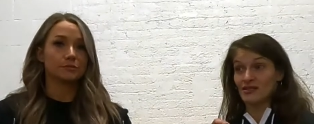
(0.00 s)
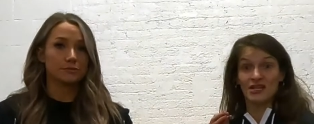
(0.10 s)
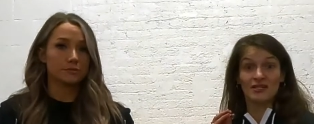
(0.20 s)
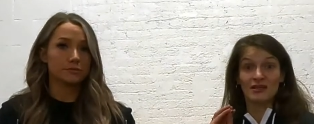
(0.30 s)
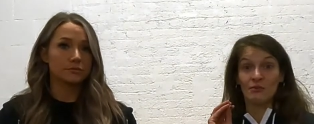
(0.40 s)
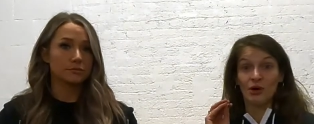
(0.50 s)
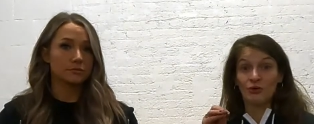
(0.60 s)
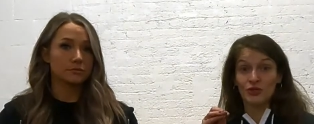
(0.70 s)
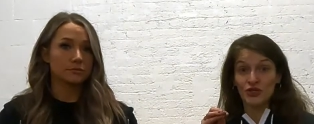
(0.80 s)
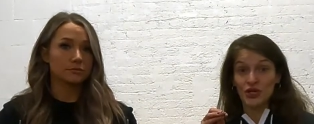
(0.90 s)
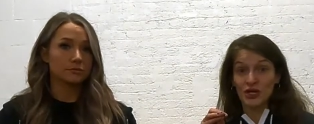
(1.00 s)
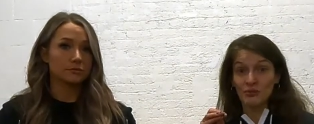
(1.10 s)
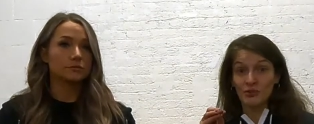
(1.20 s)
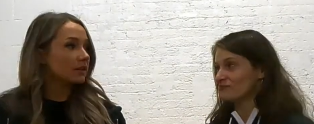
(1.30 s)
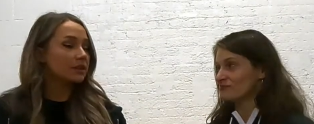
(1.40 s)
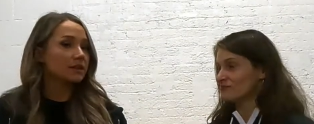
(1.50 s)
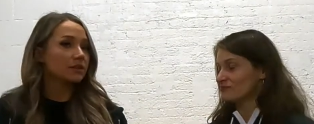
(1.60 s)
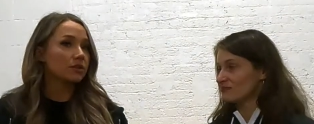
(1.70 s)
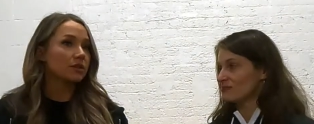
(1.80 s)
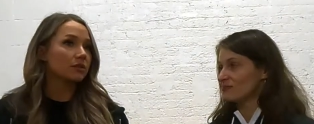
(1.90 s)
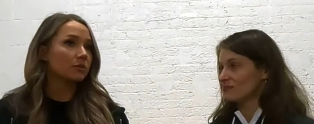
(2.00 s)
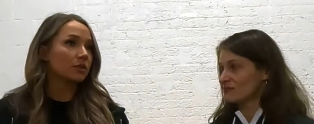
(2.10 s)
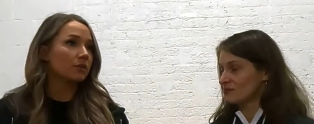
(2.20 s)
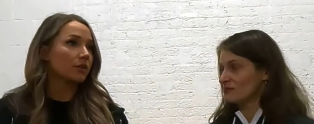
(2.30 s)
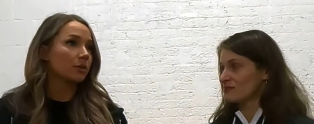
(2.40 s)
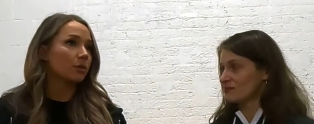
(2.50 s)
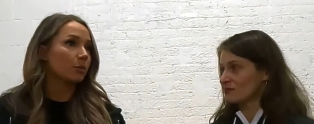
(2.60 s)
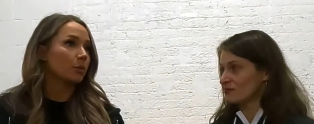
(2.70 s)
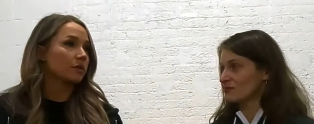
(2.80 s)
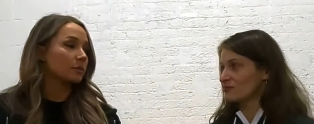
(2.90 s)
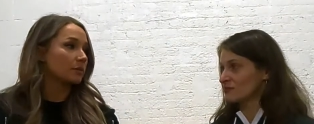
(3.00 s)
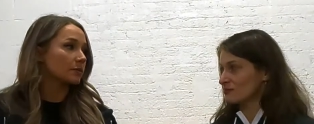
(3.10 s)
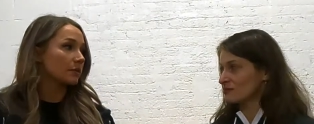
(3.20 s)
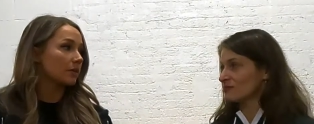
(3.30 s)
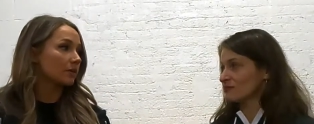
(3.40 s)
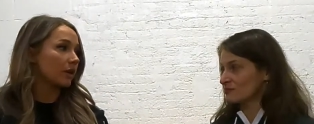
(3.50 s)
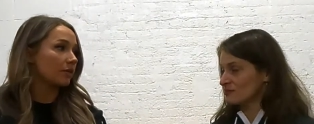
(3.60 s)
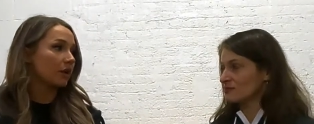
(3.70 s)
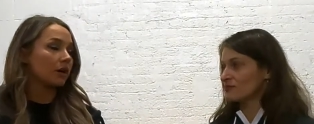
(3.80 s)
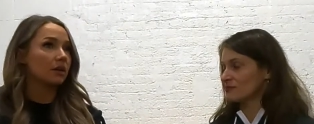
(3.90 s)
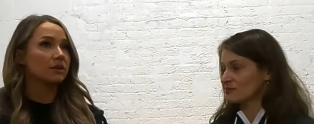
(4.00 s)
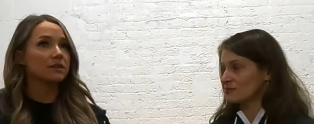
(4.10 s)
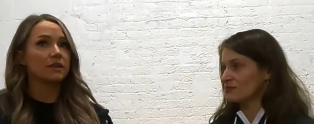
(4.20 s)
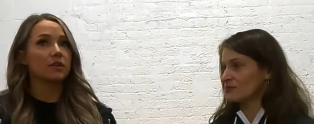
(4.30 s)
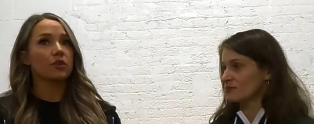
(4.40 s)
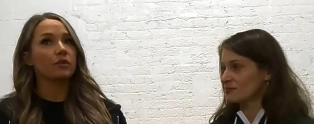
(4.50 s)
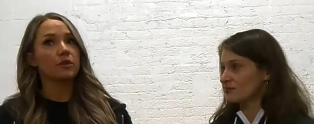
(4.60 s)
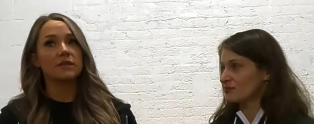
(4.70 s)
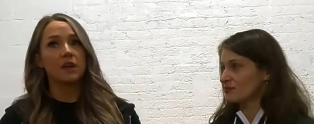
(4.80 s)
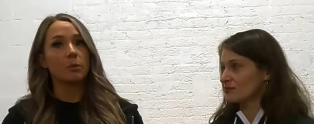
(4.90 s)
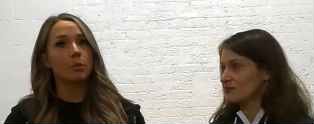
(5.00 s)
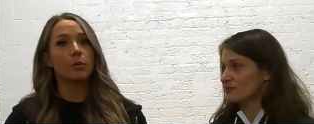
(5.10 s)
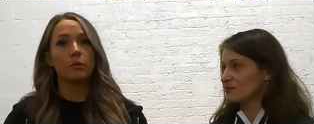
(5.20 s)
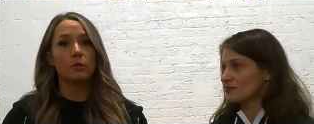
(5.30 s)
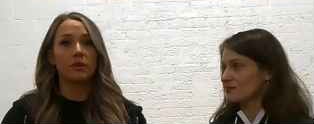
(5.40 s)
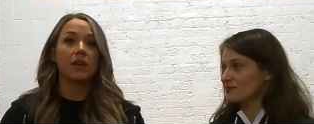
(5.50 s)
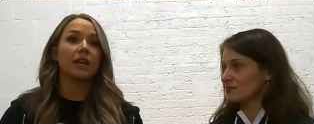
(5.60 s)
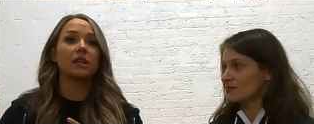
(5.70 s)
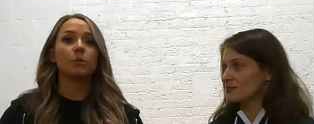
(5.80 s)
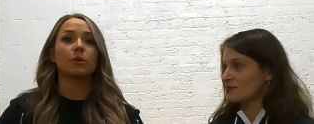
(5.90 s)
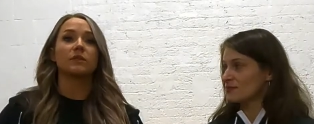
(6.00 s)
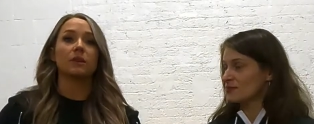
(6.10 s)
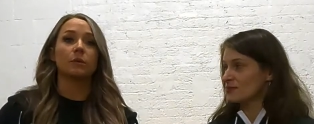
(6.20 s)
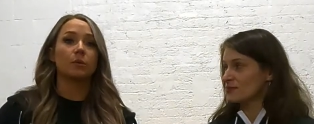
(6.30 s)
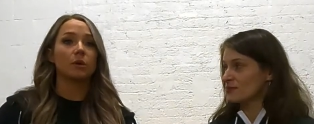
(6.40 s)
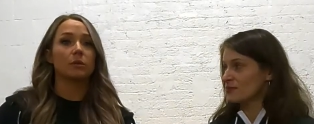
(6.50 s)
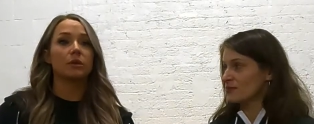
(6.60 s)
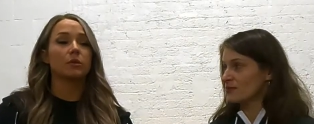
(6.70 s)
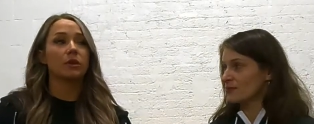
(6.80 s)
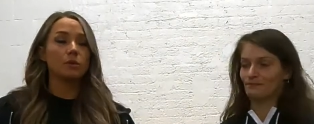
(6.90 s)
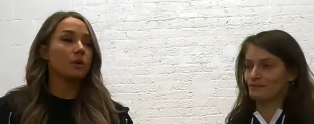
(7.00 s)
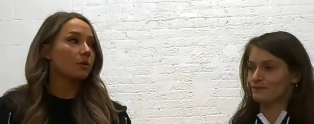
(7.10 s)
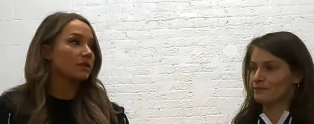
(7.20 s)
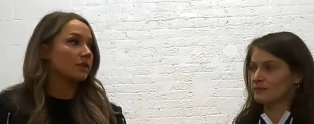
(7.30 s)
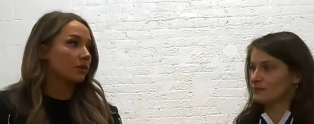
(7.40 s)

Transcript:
Speaker 1: it takes some ownership.
Speaker 2: That's actually one of our core principles within Thriving On is like our first step with any person that we work with. Like we always